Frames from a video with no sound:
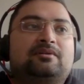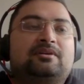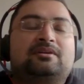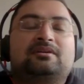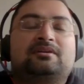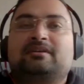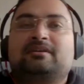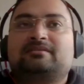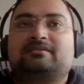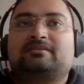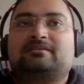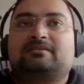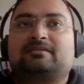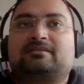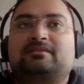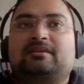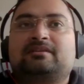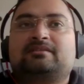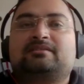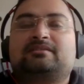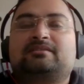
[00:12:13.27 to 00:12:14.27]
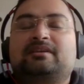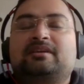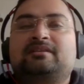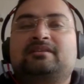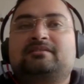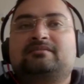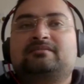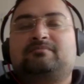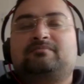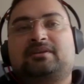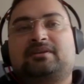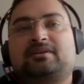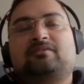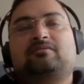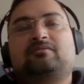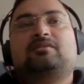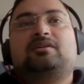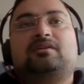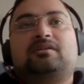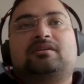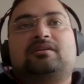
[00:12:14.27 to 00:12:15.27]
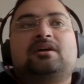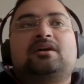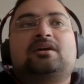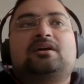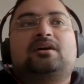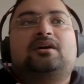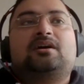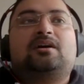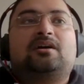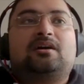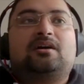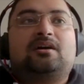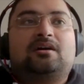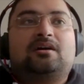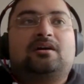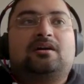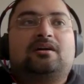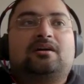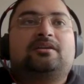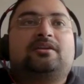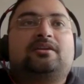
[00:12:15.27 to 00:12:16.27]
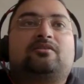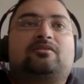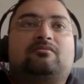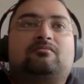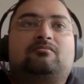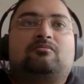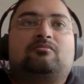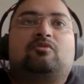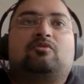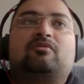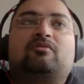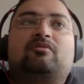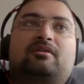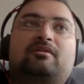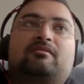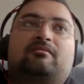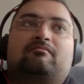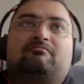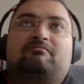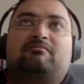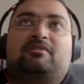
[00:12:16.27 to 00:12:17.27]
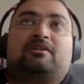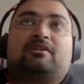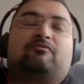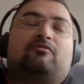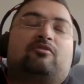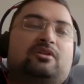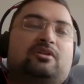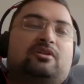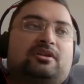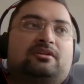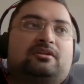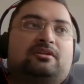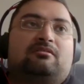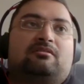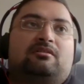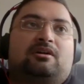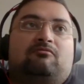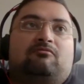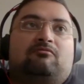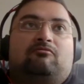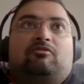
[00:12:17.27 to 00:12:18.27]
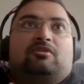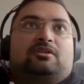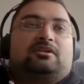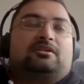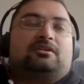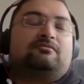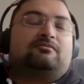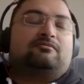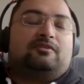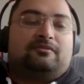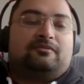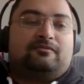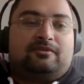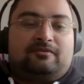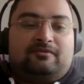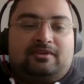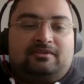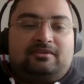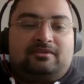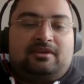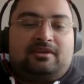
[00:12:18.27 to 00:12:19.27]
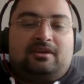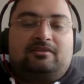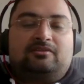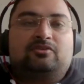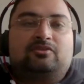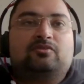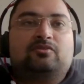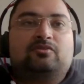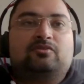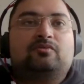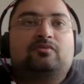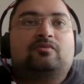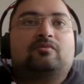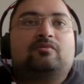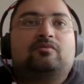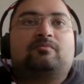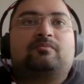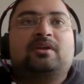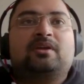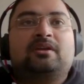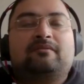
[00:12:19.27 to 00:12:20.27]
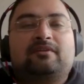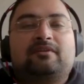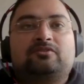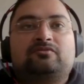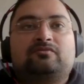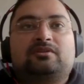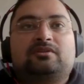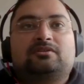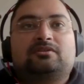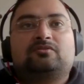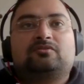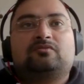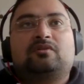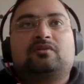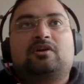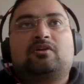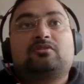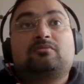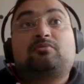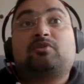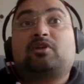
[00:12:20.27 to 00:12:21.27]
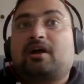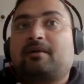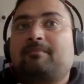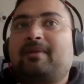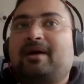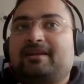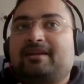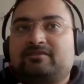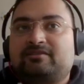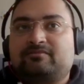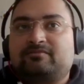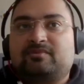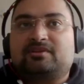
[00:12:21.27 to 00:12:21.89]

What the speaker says: is in particular, more rewarded or awarded, whatever we say, to individuals who are on the product management